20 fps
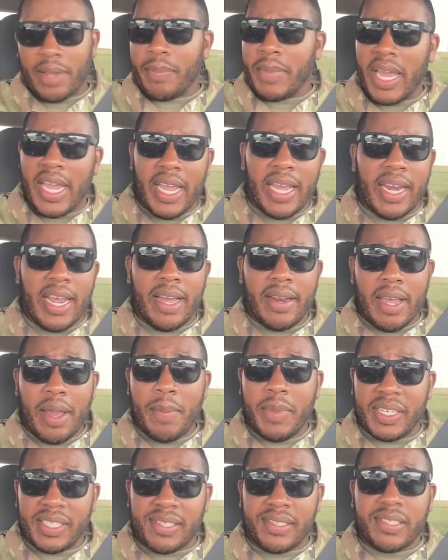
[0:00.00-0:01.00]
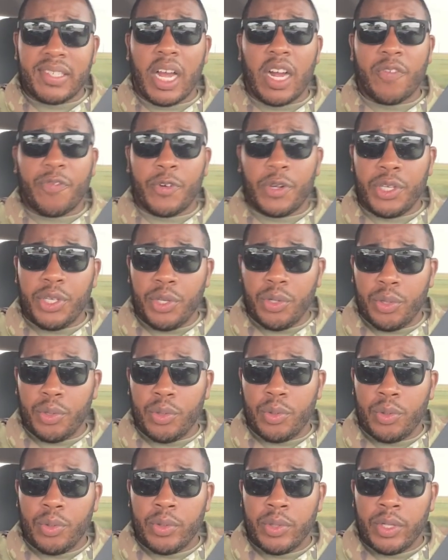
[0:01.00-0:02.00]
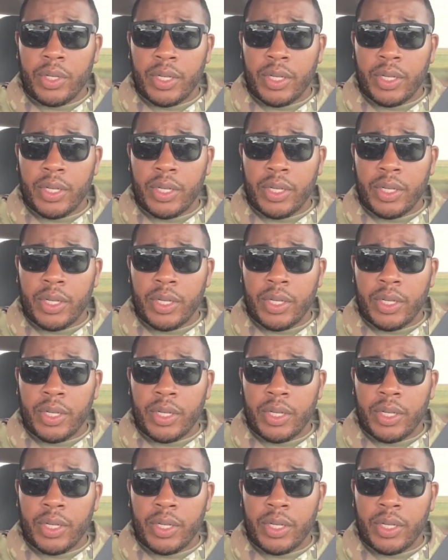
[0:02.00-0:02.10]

man, that, that must suck for you